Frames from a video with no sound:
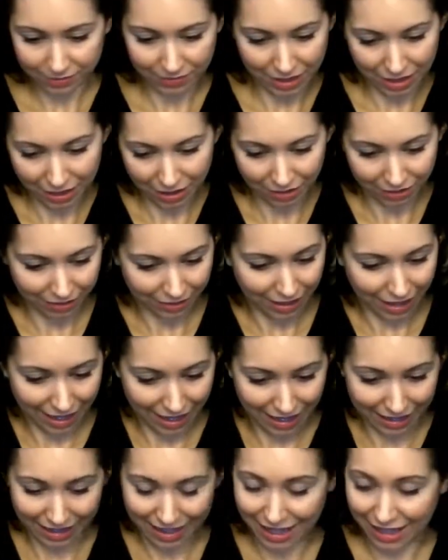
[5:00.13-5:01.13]
you know,
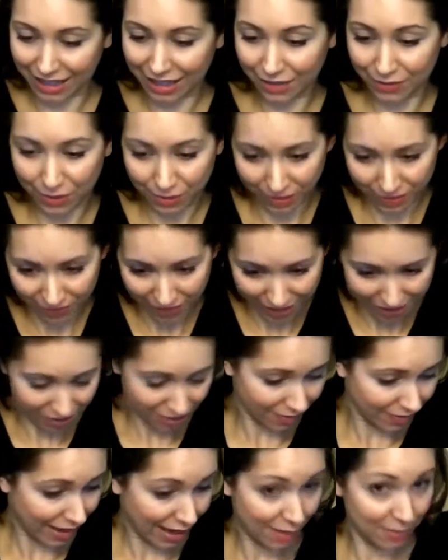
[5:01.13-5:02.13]
I can't give you advice
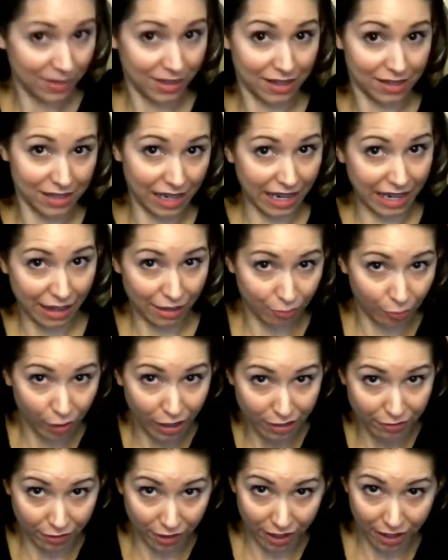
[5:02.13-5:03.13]
on that because I have
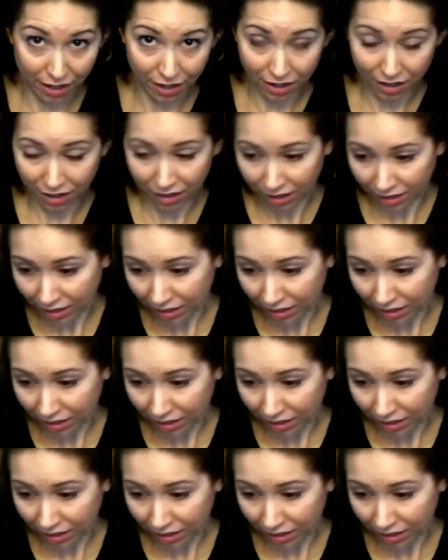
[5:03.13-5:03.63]
wavy hair.